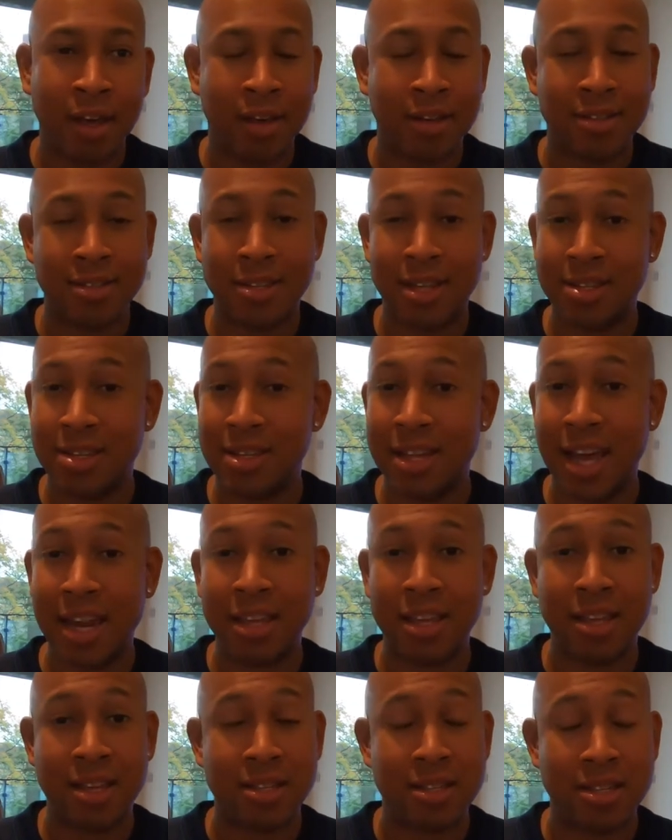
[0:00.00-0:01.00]

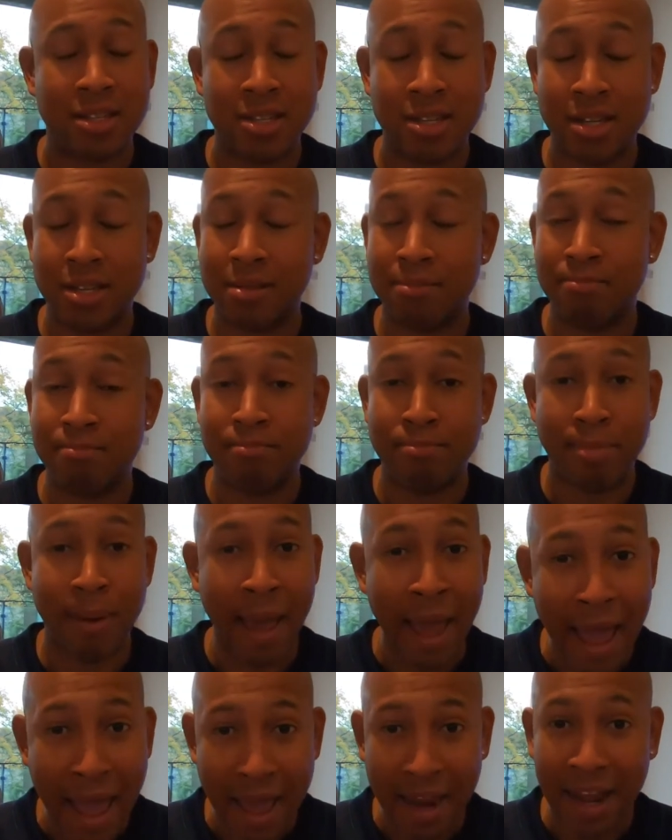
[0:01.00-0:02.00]
Cincinnati is just
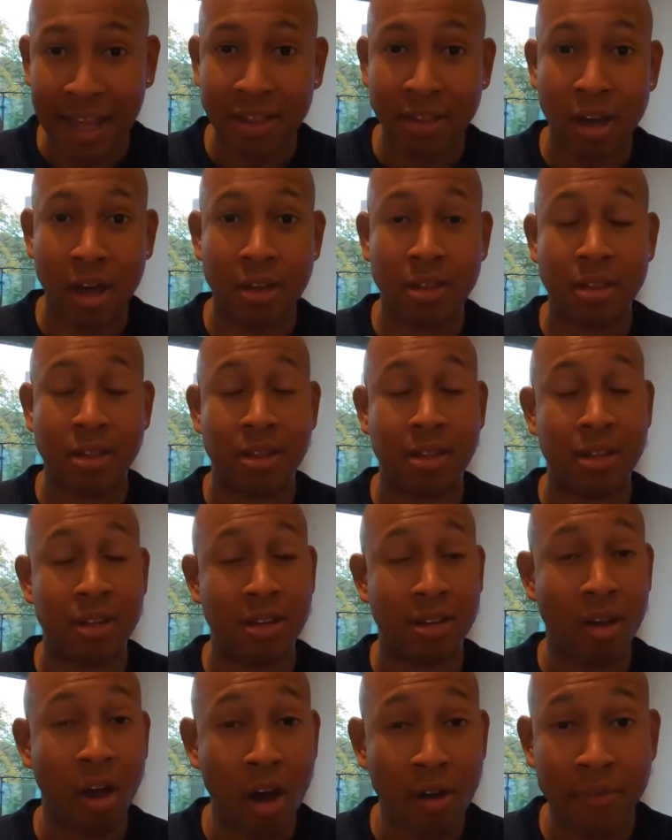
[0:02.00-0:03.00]
bad. I thought the
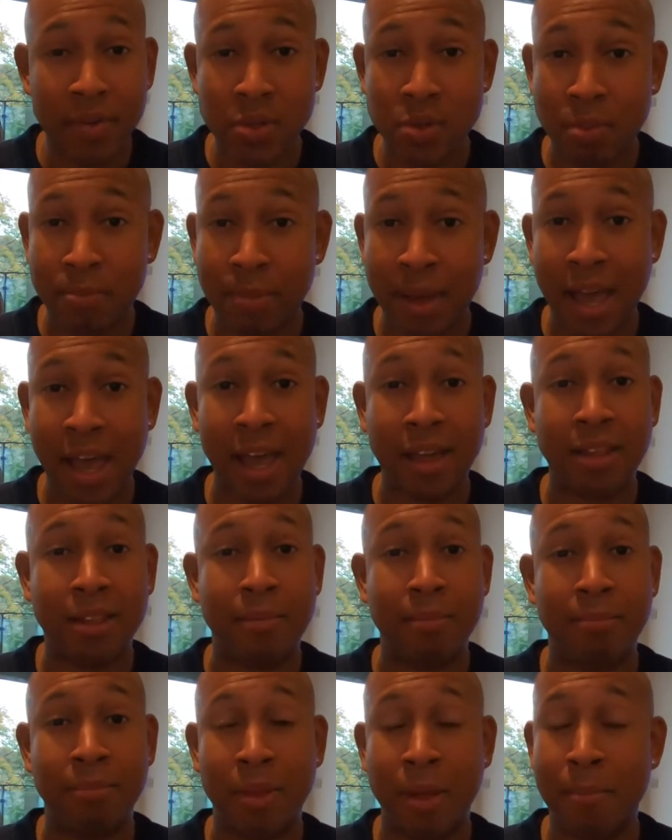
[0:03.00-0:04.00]
Dolphins were bad.
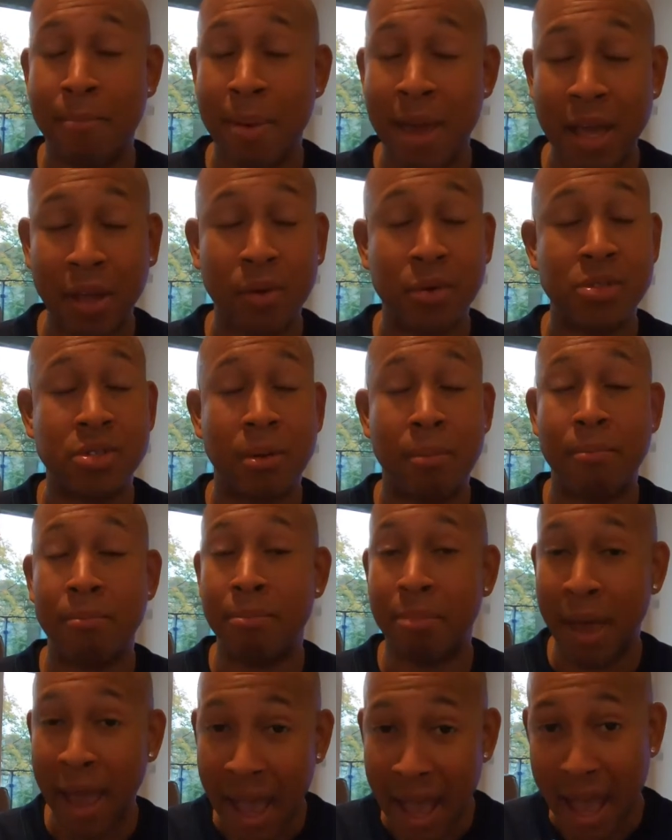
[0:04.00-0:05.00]
The Bengals are
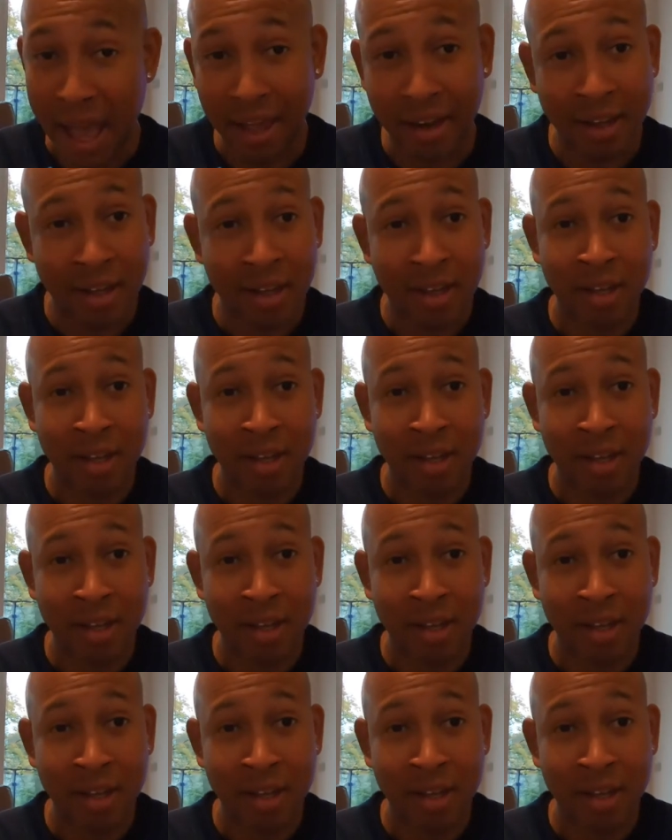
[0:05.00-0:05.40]
bad.